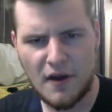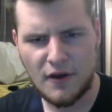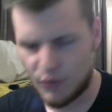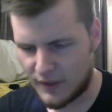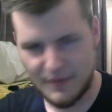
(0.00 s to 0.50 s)

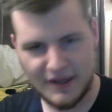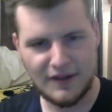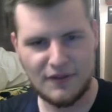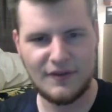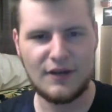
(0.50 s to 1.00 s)
so I can make
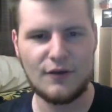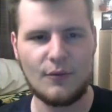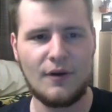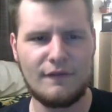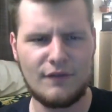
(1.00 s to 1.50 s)
another
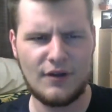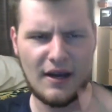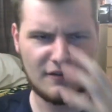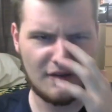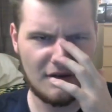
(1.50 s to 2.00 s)
video for you
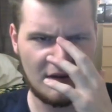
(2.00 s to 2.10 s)
guys.